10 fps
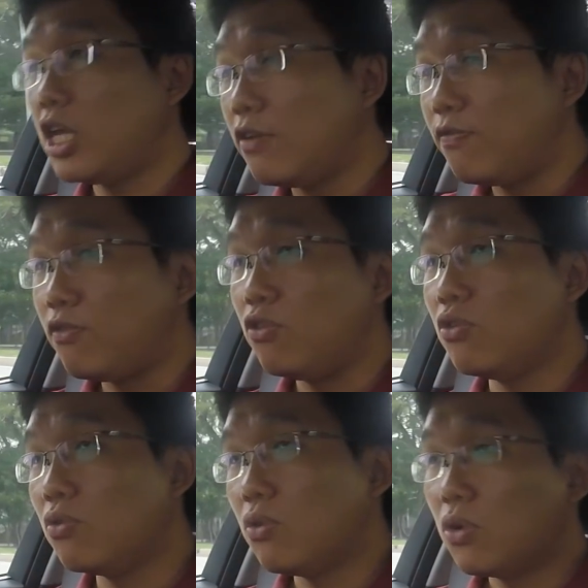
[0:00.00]
if
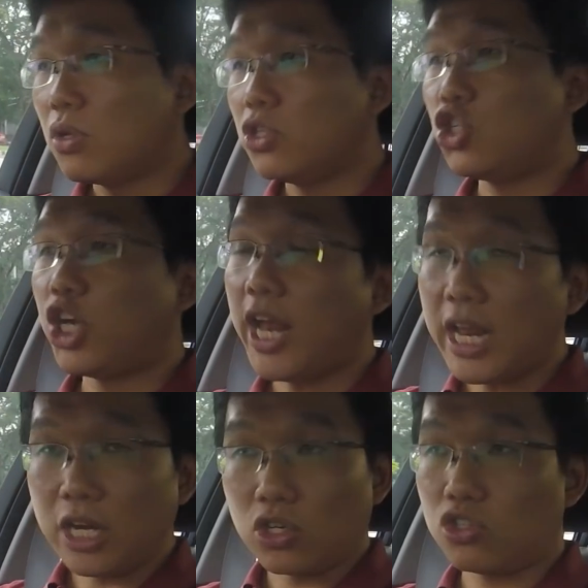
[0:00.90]
you
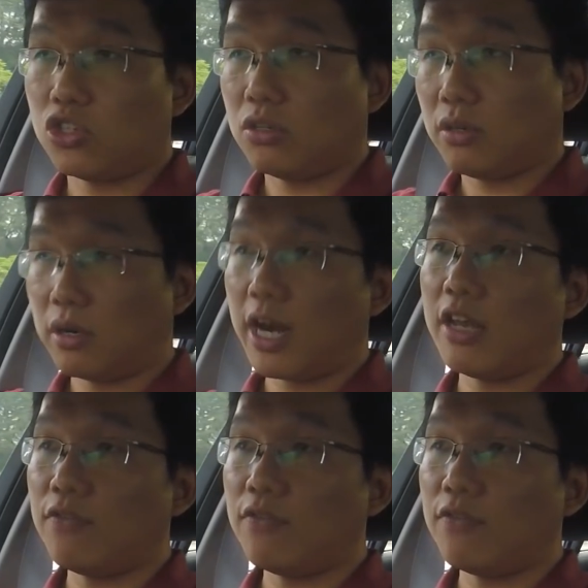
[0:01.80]
change, right?